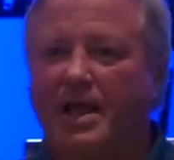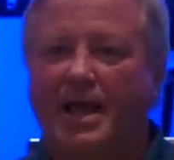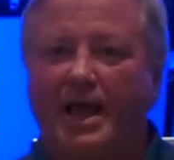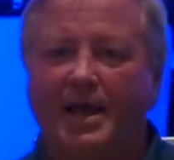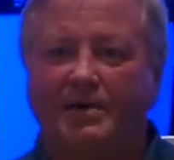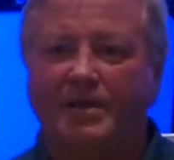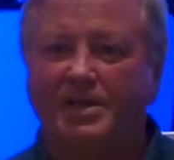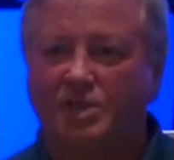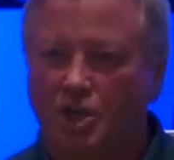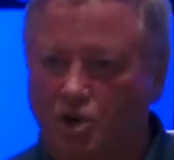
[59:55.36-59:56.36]
And
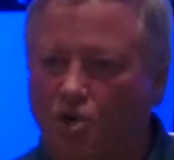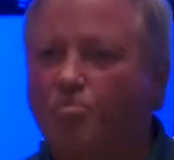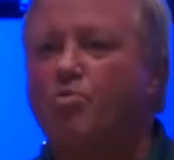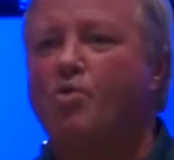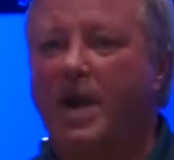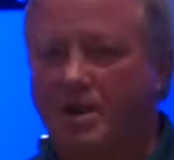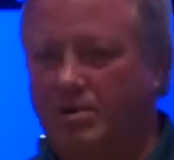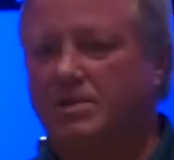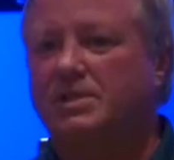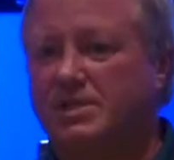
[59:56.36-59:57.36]
it's a
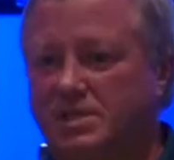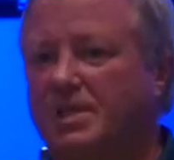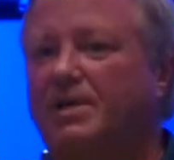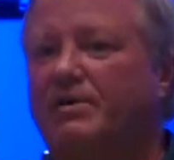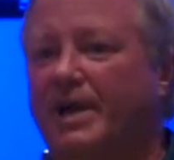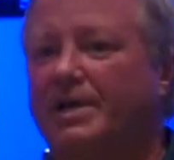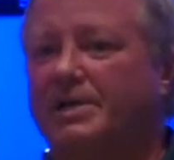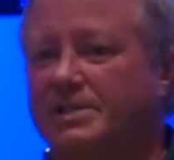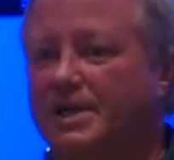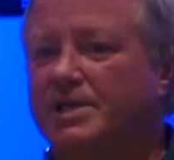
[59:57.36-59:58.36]
no-brainer to sell
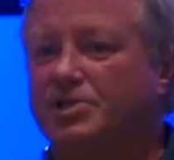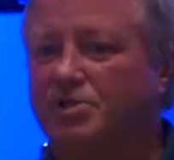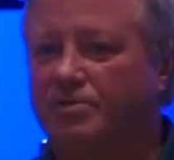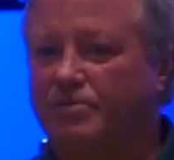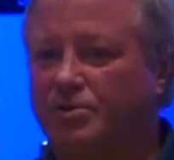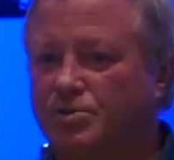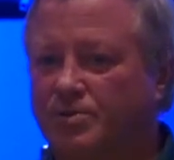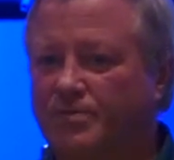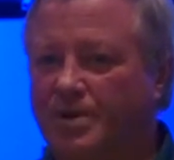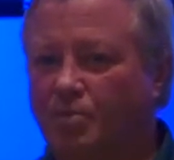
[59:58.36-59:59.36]
NSX to the virtual
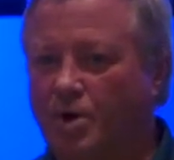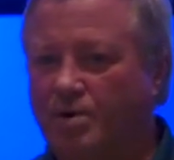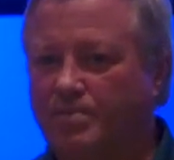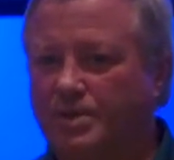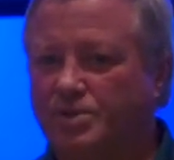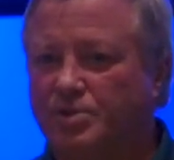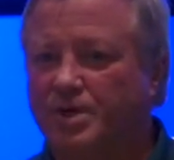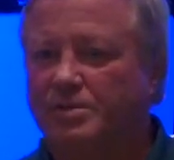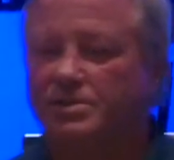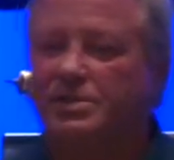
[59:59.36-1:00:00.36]
VMware
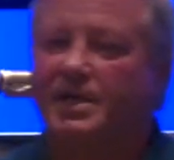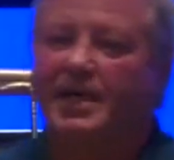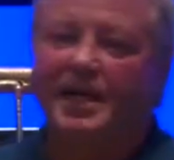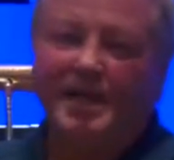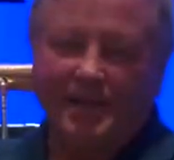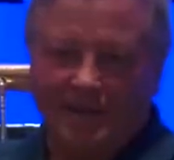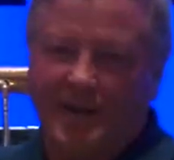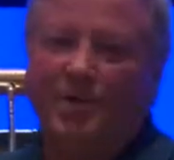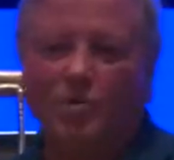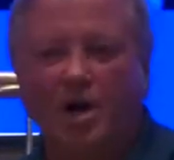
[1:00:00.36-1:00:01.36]
administrators. The
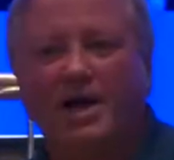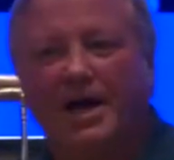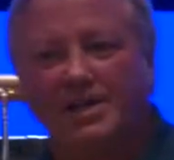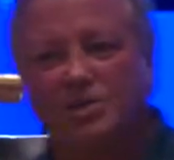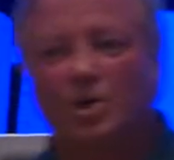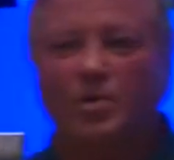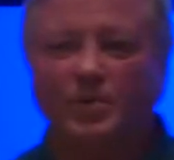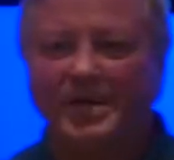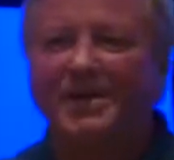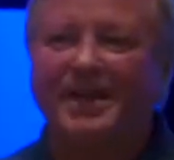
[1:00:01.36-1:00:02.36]
network guys go,
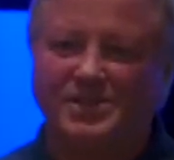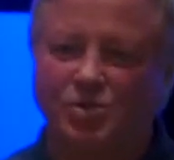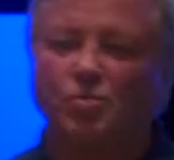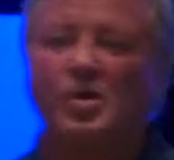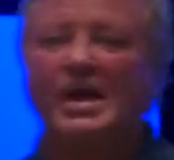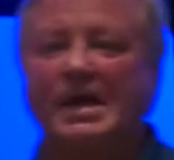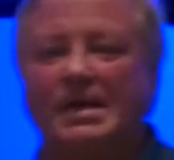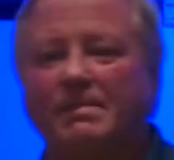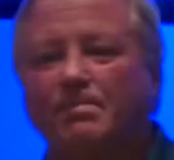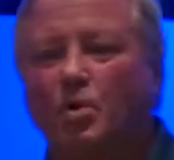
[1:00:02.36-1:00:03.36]
yeah, that's great, but